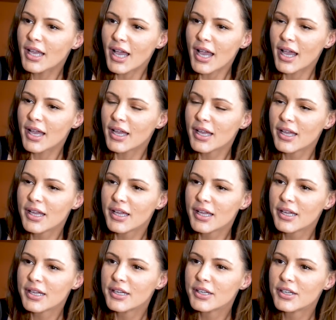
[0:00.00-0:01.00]
So everybody
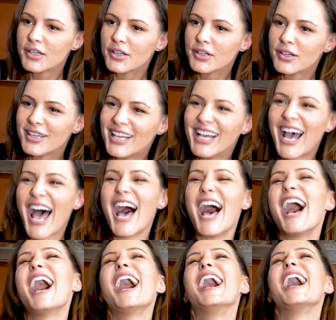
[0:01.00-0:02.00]
master yourselves.
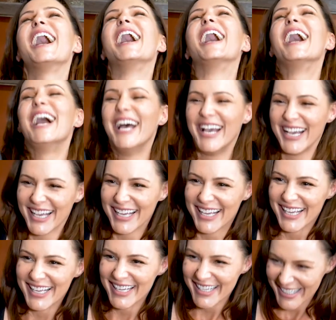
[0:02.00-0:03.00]
Focus on
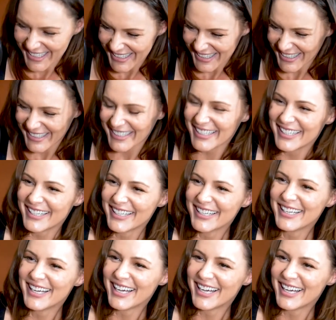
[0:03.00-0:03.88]
yourself, okay?